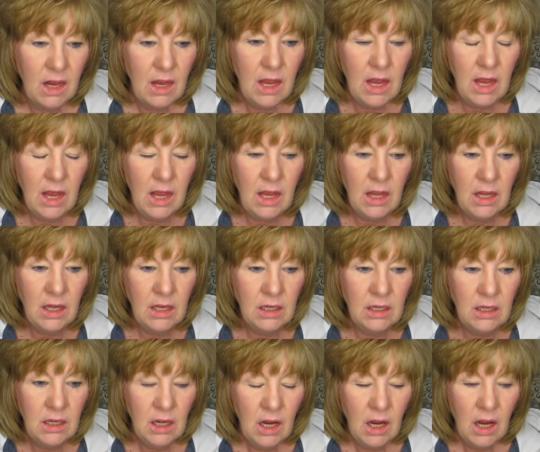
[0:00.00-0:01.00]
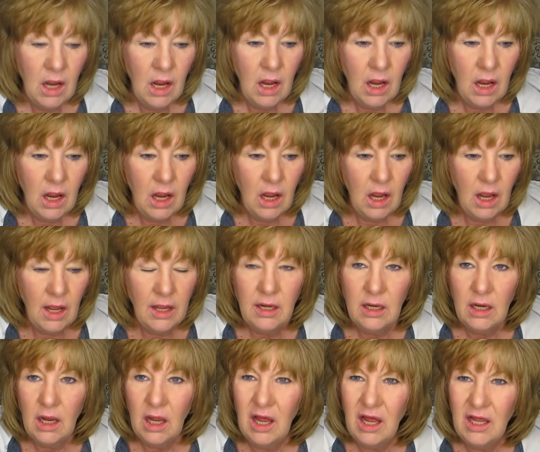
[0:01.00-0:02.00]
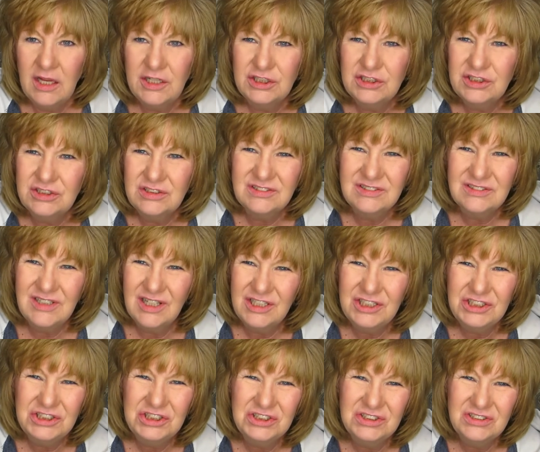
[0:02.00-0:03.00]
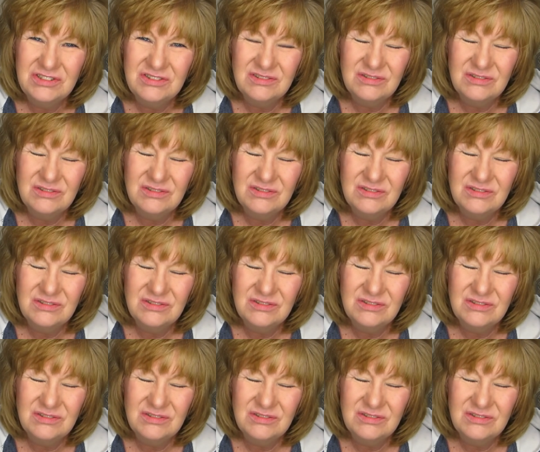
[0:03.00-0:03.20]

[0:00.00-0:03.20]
and I I just I just